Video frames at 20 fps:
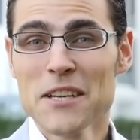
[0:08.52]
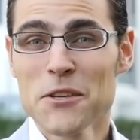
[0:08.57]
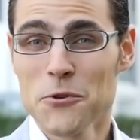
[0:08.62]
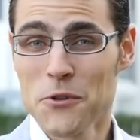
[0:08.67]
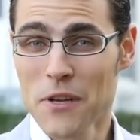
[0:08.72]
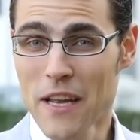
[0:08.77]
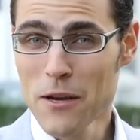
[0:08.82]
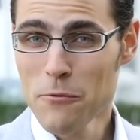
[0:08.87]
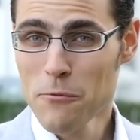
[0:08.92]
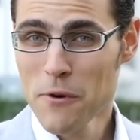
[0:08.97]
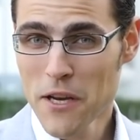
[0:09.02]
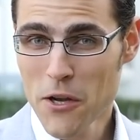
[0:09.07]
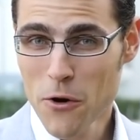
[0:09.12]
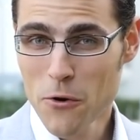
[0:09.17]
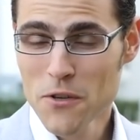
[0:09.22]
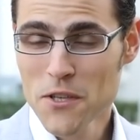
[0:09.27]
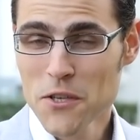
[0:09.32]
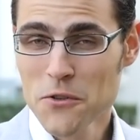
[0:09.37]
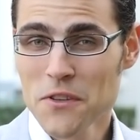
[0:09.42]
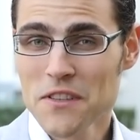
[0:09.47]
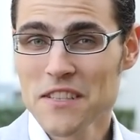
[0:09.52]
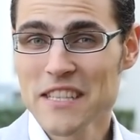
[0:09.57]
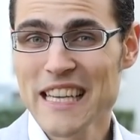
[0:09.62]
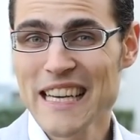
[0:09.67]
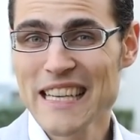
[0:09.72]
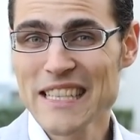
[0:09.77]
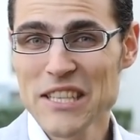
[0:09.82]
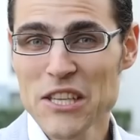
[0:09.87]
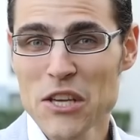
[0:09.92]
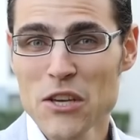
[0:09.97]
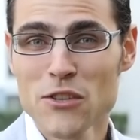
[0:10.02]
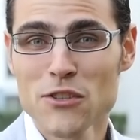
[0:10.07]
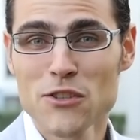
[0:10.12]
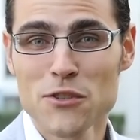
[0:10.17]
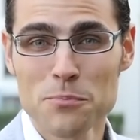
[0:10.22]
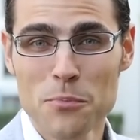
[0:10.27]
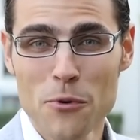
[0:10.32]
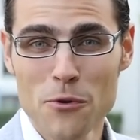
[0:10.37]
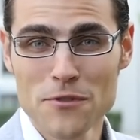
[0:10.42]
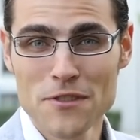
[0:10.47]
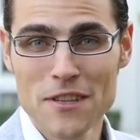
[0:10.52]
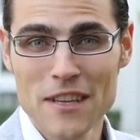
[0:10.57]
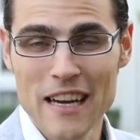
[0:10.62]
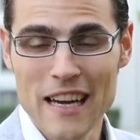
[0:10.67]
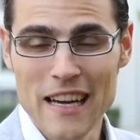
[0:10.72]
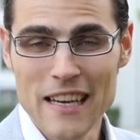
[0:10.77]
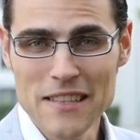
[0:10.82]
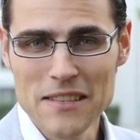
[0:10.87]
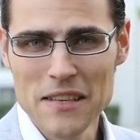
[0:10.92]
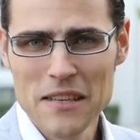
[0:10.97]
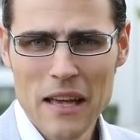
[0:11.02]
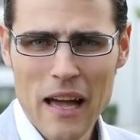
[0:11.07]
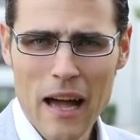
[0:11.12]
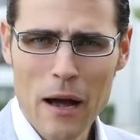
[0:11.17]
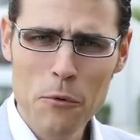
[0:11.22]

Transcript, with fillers: Today we're going to discuss sports cars.